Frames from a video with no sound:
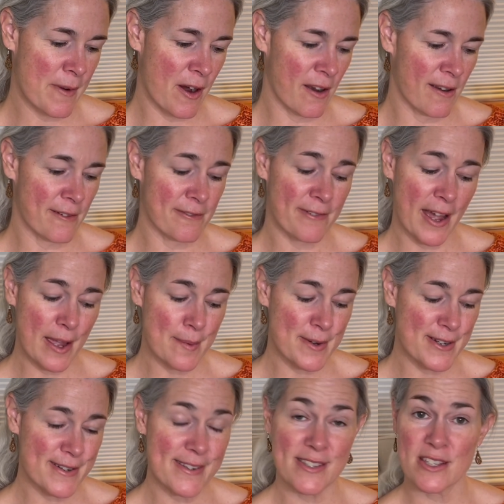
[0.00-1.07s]
are
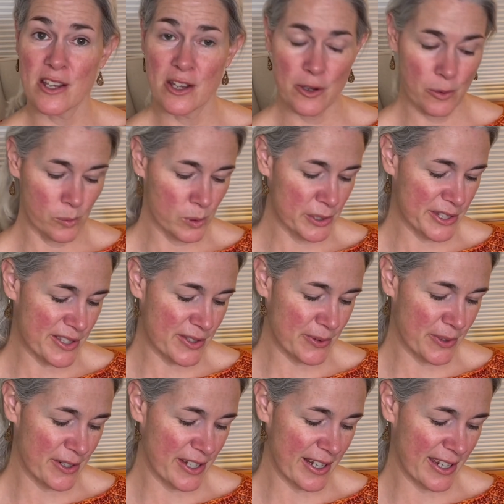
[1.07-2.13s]
fibers, wool
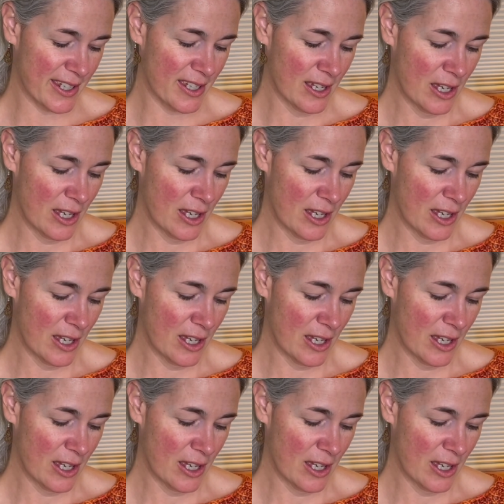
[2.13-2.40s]
sorting,